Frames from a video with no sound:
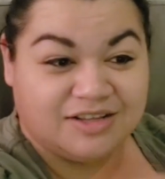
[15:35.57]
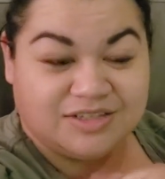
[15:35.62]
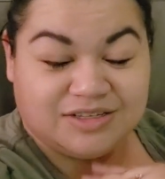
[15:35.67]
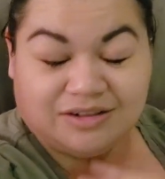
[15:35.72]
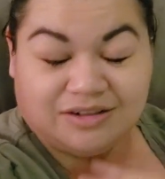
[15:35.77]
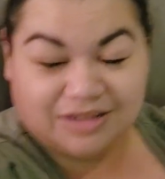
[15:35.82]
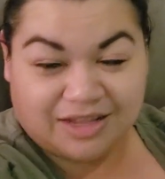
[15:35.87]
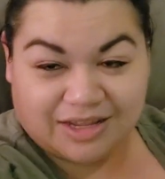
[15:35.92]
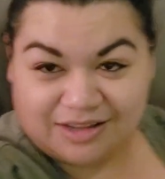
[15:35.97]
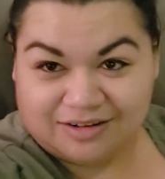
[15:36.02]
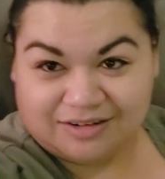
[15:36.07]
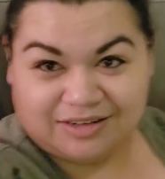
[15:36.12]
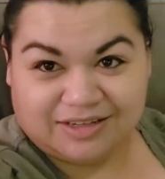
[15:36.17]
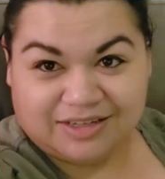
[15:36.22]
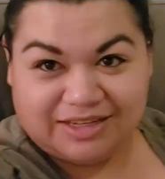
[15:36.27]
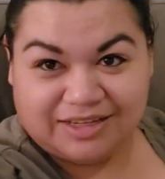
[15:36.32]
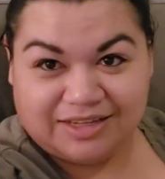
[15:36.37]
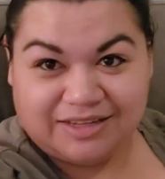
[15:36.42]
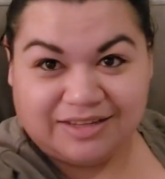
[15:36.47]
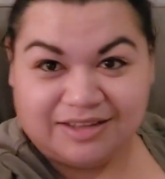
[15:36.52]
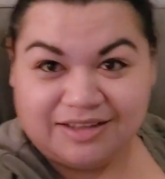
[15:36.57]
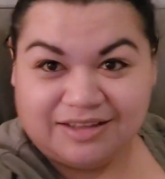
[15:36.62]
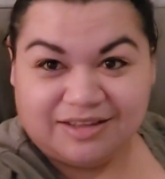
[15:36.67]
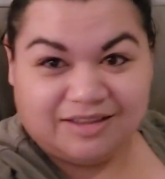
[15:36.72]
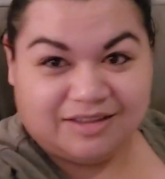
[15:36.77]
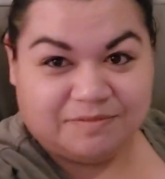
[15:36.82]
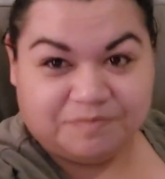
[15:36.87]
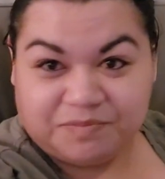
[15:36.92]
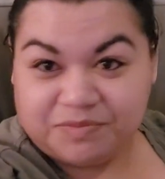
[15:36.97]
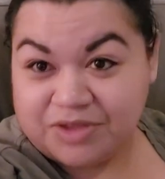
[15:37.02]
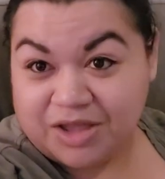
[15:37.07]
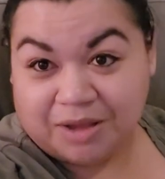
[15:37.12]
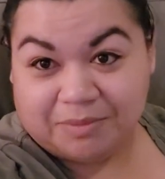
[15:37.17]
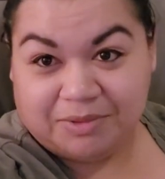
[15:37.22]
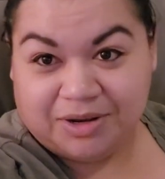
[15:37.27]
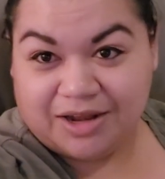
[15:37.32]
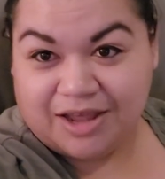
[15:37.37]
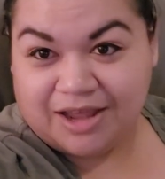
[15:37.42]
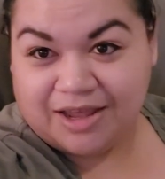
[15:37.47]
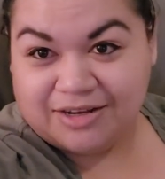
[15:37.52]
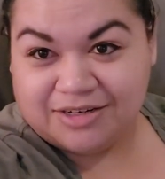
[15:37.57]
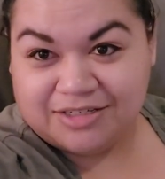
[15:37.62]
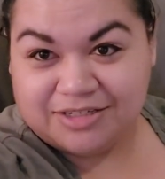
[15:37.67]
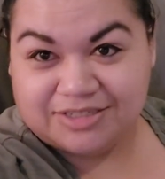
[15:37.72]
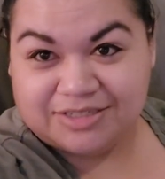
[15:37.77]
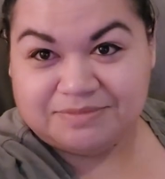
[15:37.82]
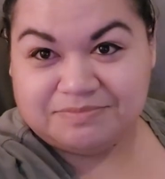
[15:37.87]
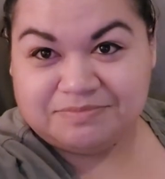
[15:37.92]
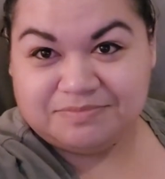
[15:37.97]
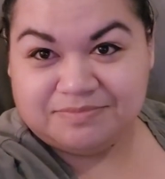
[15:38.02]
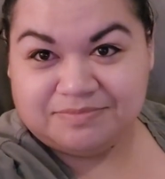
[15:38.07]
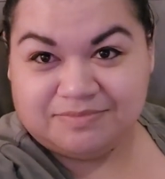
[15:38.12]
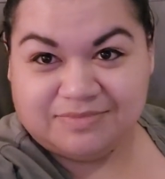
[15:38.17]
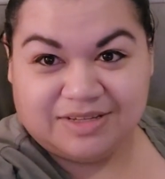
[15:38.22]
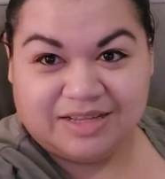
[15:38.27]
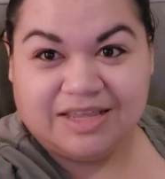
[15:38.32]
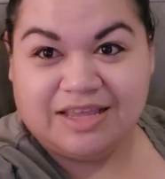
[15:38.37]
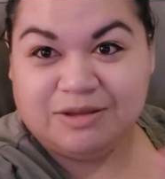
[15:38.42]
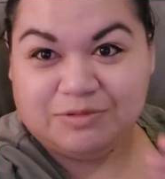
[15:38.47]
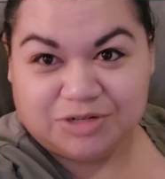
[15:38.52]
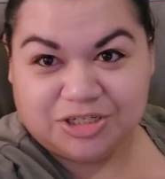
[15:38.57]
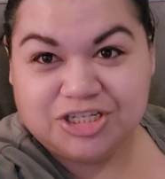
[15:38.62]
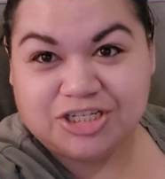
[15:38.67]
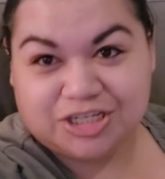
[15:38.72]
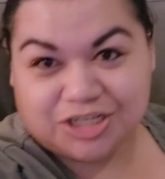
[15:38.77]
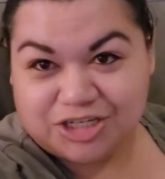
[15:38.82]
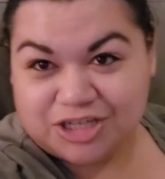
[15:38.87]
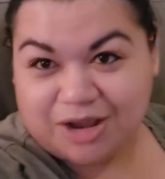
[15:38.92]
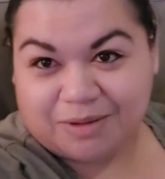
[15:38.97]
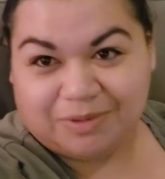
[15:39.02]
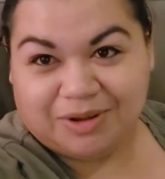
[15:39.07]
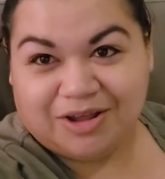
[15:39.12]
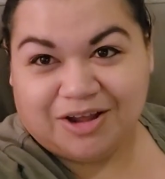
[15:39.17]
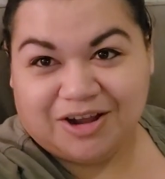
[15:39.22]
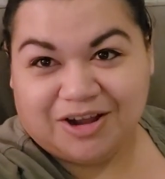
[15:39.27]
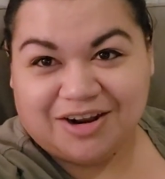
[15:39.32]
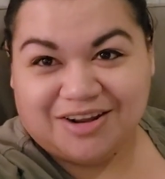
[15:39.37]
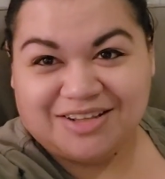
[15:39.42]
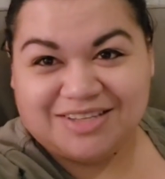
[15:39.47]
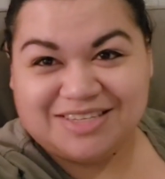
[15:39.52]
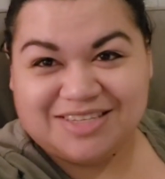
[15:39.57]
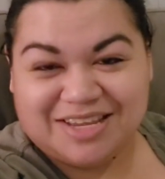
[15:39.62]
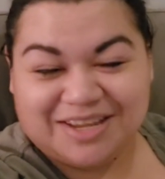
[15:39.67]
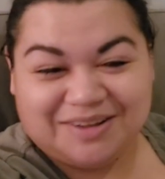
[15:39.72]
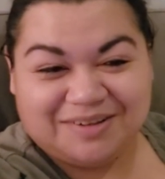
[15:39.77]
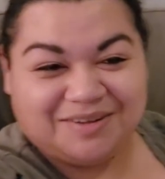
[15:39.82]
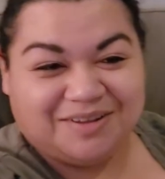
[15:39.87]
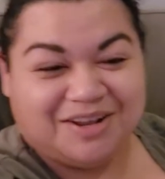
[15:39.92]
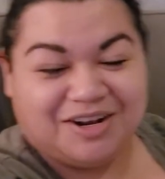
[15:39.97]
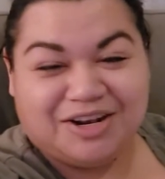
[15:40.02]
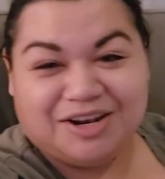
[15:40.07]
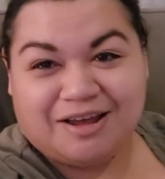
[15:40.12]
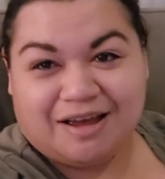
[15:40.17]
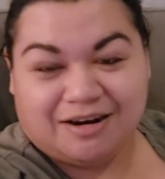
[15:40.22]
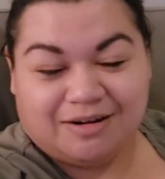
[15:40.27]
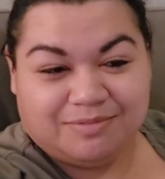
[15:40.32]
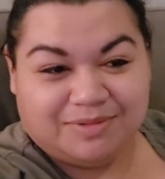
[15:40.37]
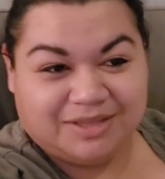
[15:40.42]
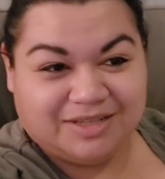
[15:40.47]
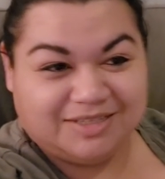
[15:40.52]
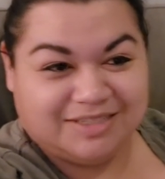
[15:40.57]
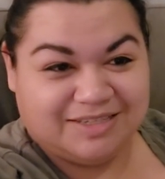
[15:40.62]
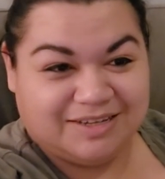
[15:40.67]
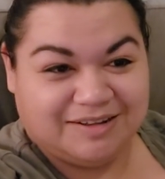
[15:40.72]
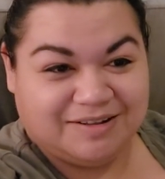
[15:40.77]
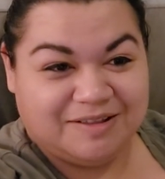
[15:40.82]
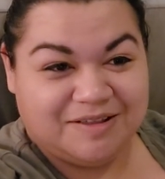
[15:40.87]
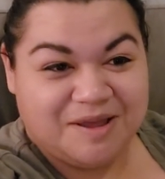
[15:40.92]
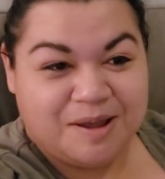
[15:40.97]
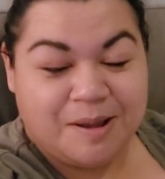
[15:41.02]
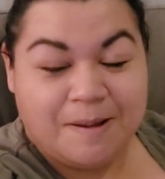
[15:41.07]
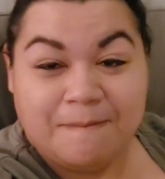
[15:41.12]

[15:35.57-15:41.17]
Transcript: So luckily, I mean, I just, it was just a shopping cart, so not a big deal.